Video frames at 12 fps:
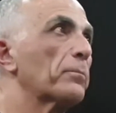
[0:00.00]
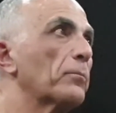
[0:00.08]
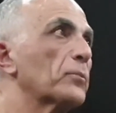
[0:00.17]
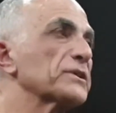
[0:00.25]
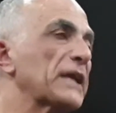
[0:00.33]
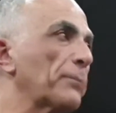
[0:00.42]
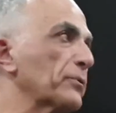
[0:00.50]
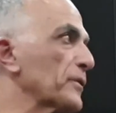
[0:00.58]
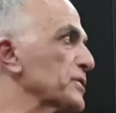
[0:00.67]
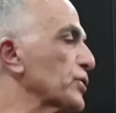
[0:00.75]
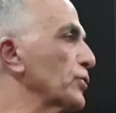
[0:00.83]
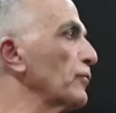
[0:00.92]
was captain of
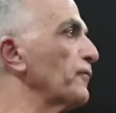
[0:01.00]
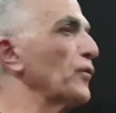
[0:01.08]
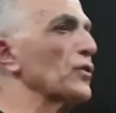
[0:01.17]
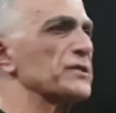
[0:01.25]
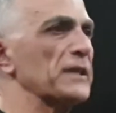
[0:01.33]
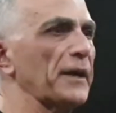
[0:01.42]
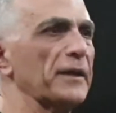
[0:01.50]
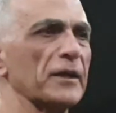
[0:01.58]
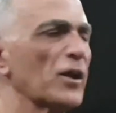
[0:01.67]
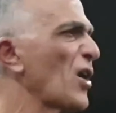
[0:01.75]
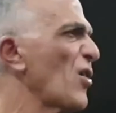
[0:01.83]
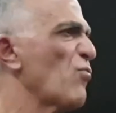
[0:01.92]
the school first
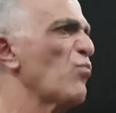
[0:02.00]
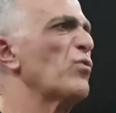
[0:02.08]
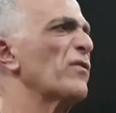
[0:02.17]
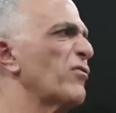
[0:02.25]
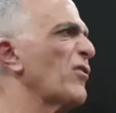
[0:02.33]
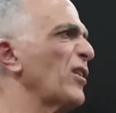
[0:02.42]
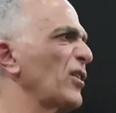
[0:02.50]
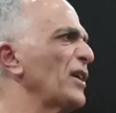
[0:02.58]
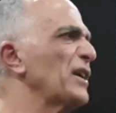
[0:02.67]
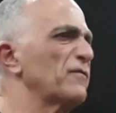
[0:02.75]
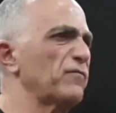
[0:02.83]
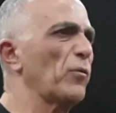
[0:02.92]
18 with
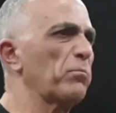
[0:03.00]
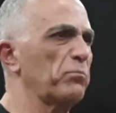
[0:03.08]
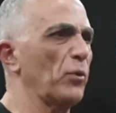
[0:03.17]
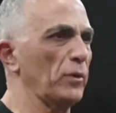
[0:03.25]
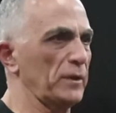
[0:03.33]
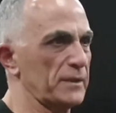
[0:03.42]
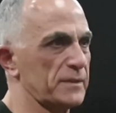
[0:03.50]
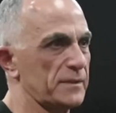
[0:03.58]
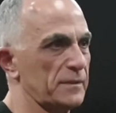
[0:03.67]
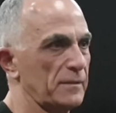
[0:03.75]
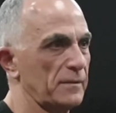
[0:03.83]
league footballers.